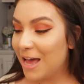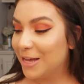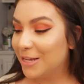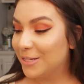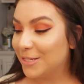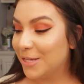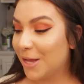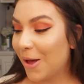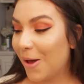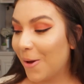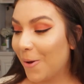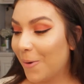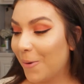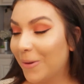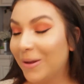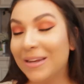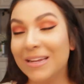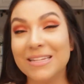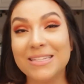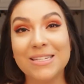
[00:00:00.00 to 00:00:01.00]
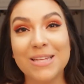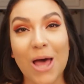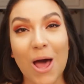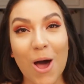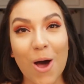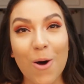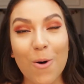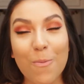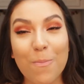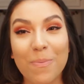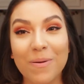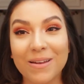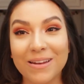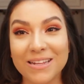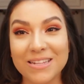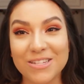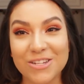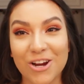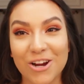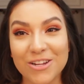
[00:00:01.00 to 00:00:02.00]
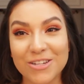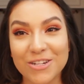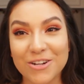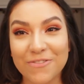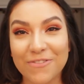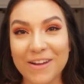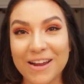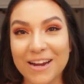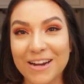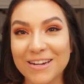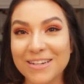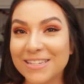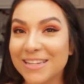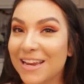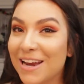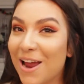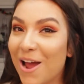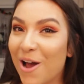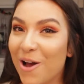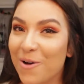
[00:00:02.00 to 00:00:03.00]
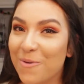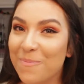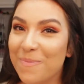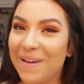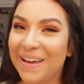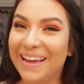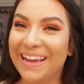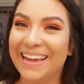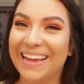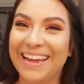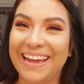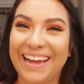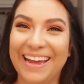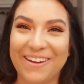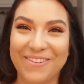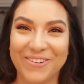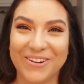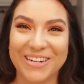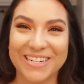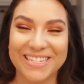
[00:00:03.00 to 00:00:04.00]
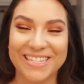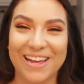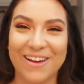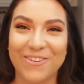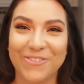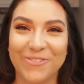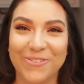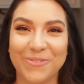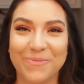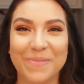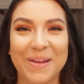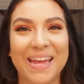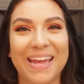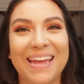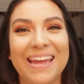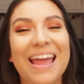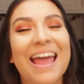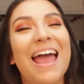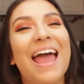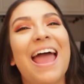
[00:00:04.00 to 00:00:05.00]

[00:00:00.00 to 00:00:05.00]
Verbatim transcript: So let's hope, let's cross our fingers and hope it works out for me.